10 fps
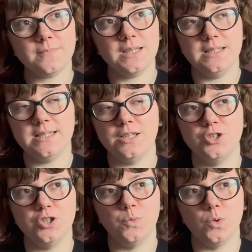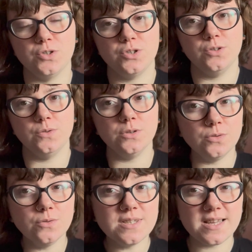intention was to
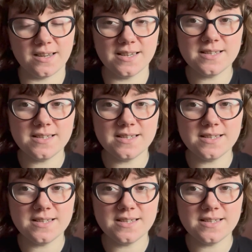use the nice